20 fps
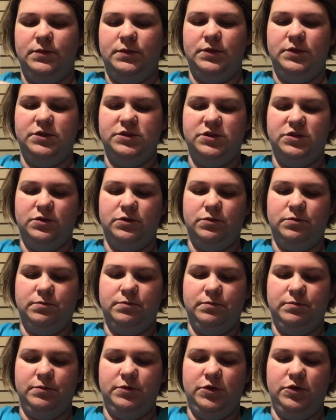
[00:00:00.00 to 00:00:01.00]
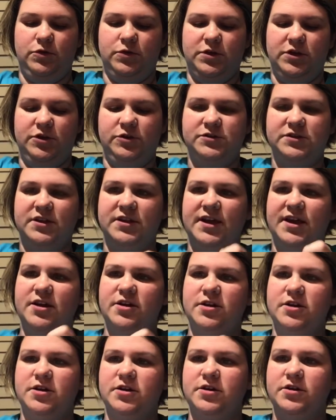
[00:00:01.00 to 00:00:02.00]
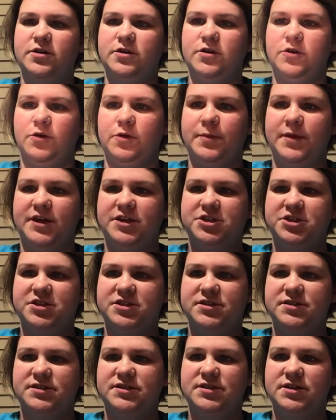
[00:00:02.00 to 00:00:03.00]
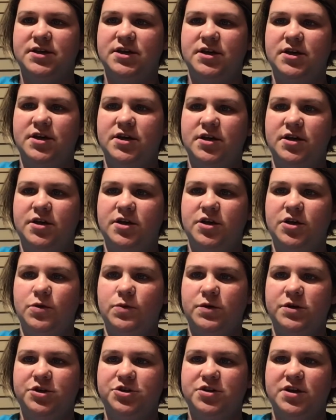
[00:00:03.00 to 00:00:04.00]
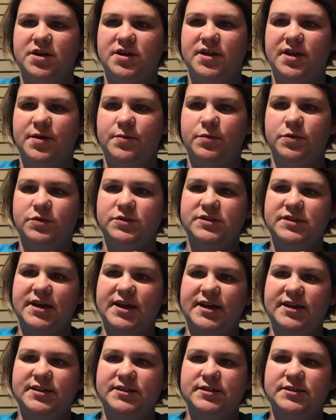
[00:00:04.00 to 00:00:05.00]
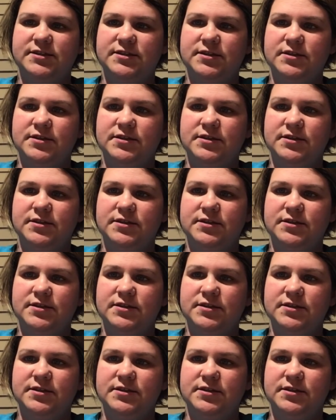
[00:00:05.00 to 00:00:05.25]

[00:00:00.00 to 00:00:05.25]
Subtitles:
So you can use a lighter or matches. You want to try to light both sides.